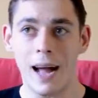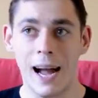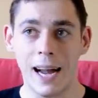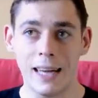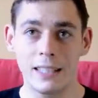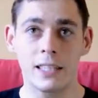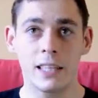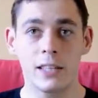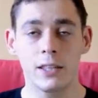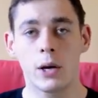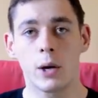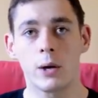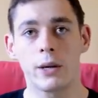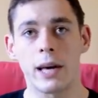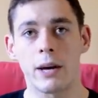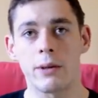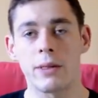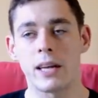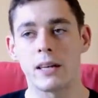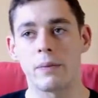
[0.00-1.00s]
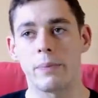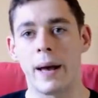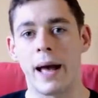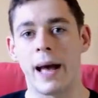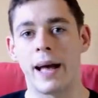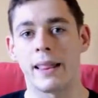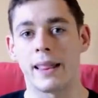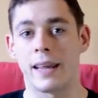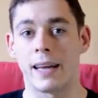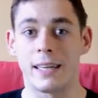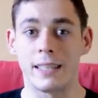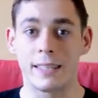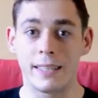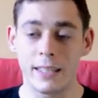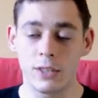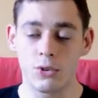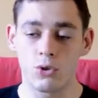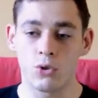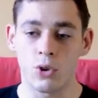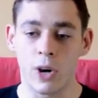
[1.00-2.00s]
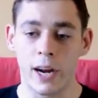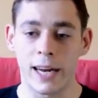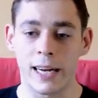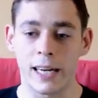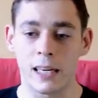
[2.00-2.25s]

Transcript: I did go down that path, I did try